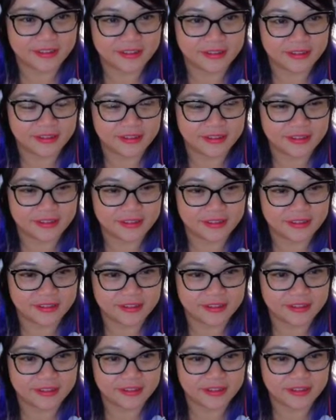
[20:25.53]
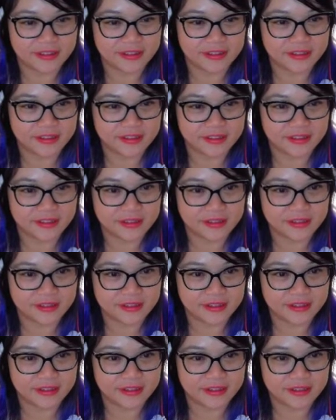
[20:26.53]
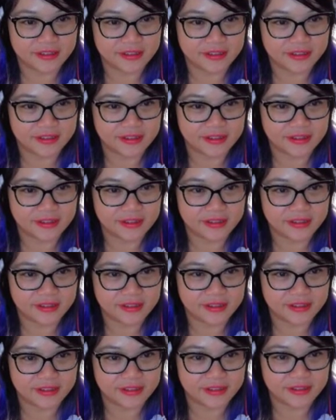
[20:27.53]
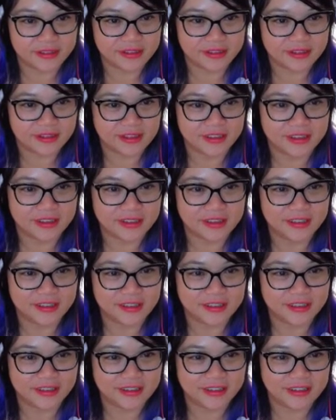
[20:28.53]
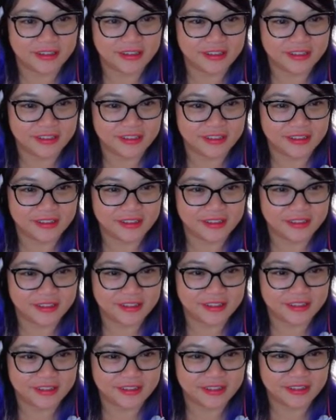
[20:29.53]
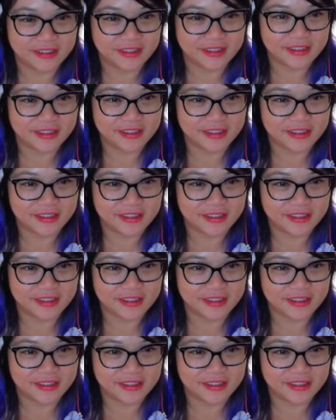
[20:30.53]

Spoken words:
The person shown says nothing.